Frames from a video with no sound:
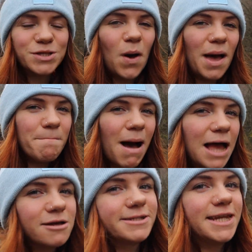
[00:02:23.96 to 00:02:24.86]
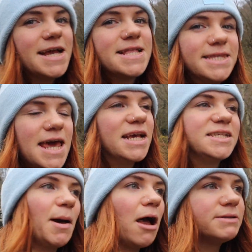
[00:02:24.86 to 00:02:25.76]
Quite a mild day today.
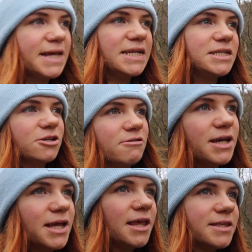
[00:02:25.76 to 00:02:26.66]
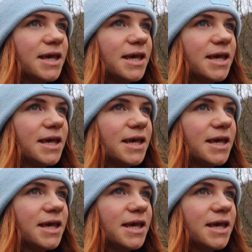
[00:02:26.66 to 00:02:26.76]
It's about 10 degrees.